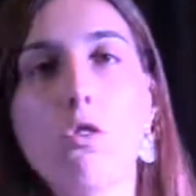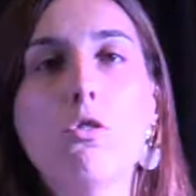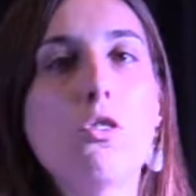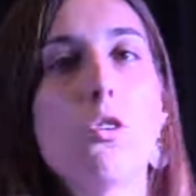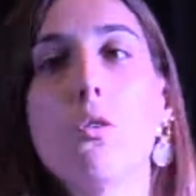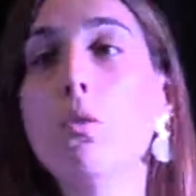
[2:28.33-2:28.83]

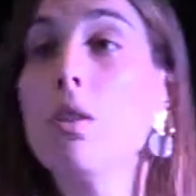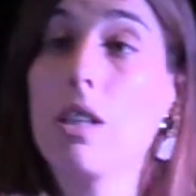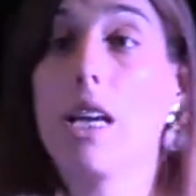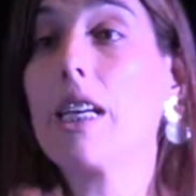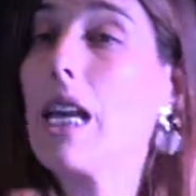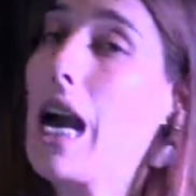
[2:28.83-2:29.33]
don't know,
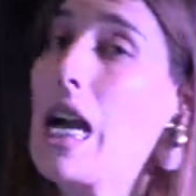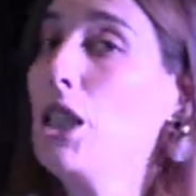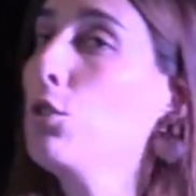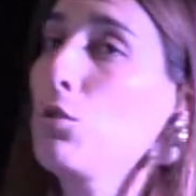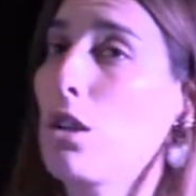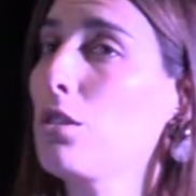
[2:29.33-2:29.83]
like
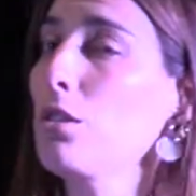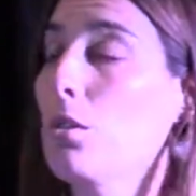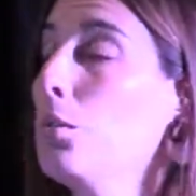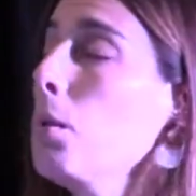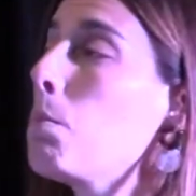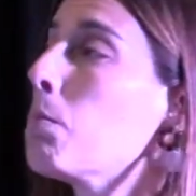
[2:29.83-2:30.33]
I do not
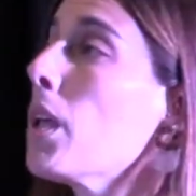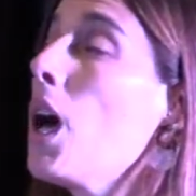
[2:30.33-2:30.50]
know,